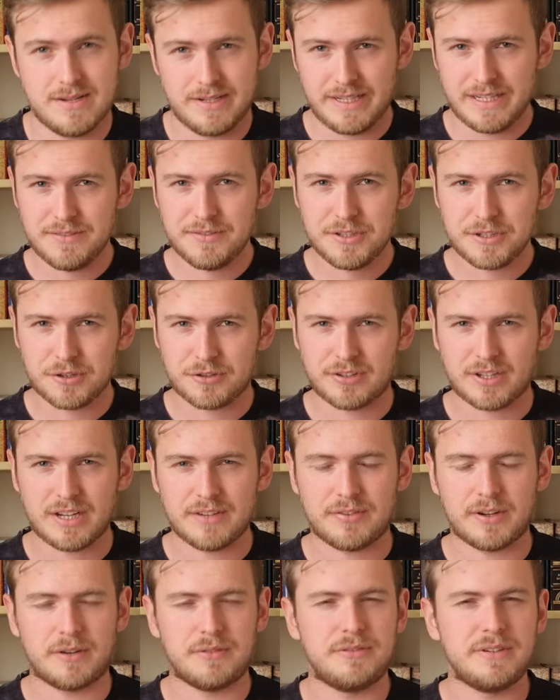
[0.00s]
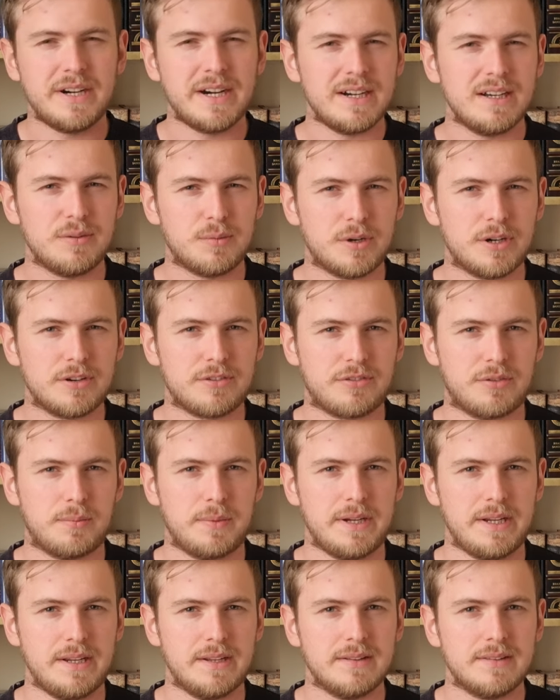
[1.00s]
Even though sci-fi rarely works for
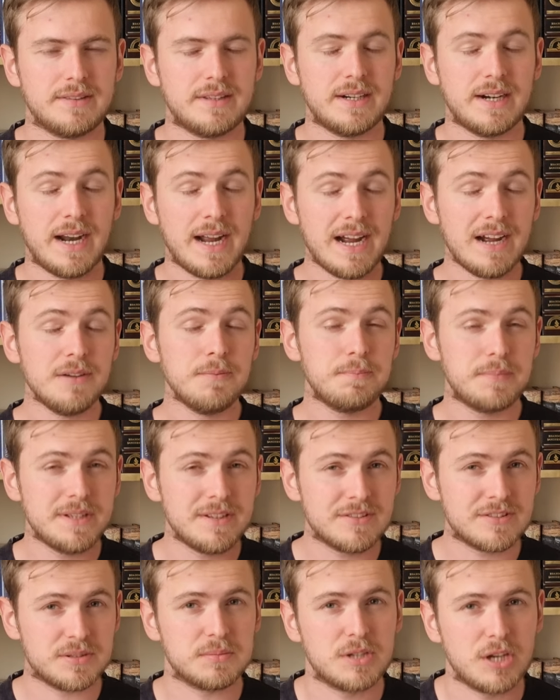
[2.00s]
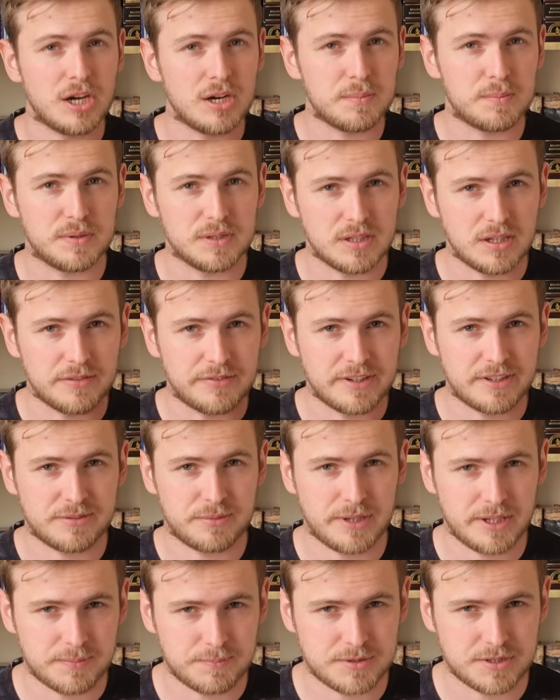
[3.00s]
me, there have been some couple of
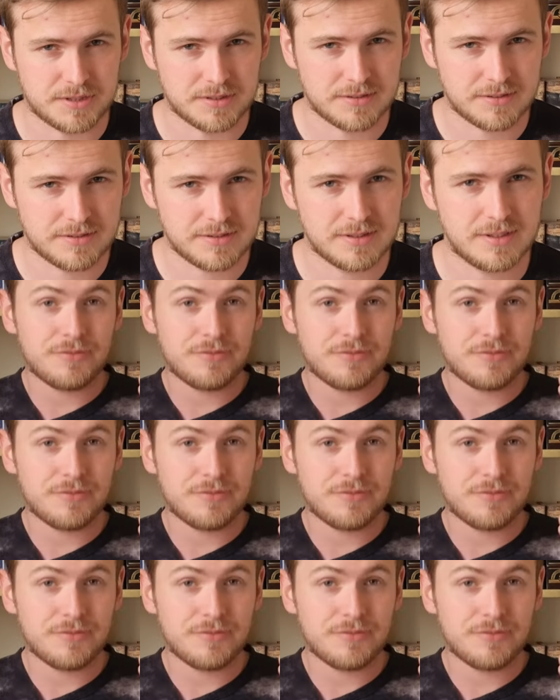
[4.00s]
exceptions.